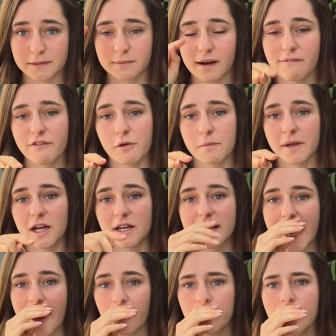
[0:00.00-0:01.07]
It's what I'm filming on
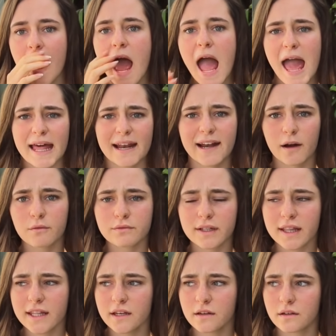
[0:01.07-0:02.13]
now. And I don't
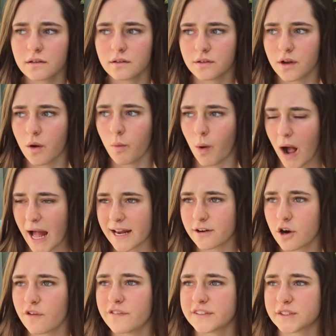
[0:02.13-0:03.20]
really know why. I
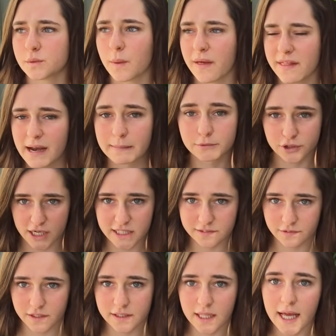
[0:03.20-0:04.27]
don't know if it's the way that I'm
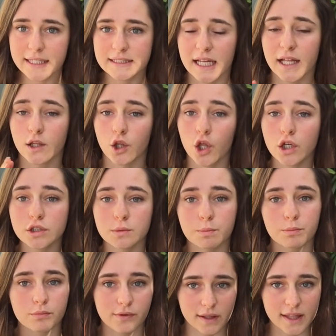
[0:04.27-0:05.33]
transferring things. It looks
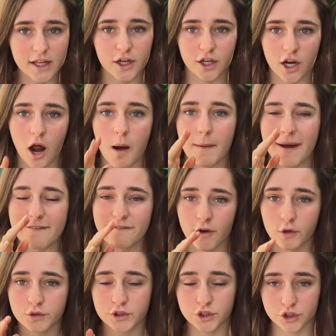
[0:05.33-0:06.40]
really good on my
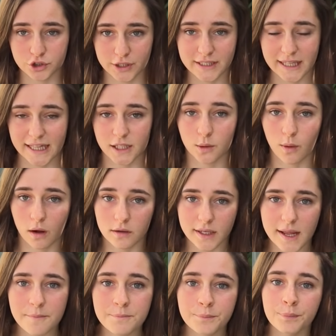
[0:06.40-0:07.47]
phone screen, like the
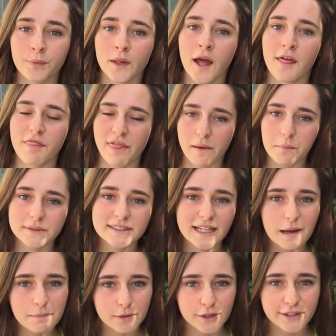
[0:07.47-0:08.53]
quality. Then once I
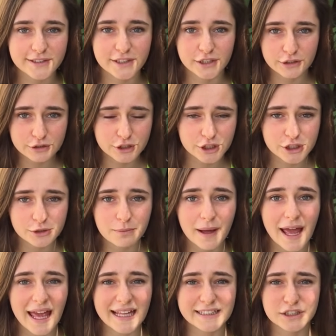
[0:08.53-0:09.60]
upload it to YouTube,
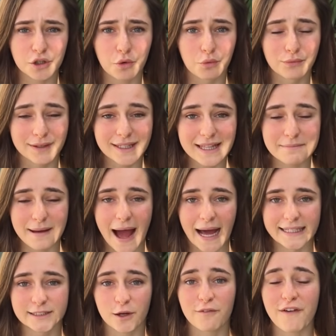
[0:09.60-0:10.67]
it's really
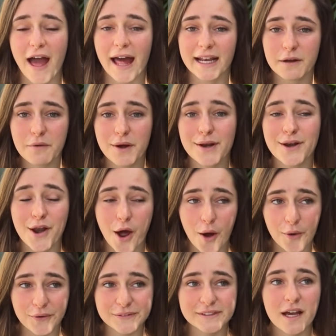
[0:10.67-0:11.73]
bad. So if anyone
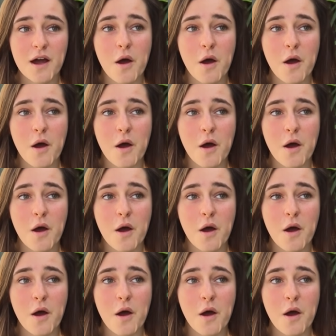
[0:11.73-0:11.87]
knows